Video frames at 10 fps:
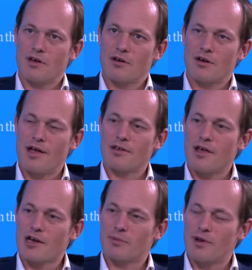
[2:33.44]
create an
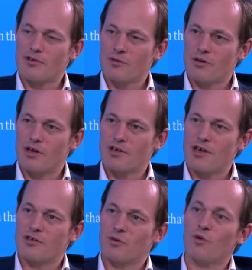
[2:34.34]
exponential
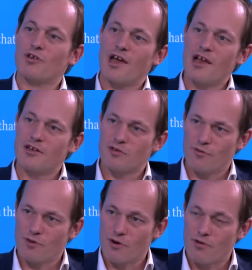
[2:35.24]
organization on the edges of
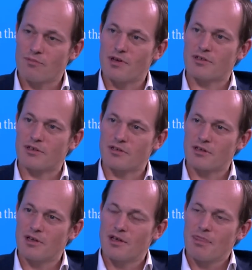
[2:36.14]
your current business.
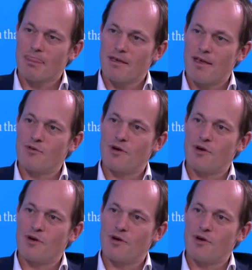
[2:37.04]
If you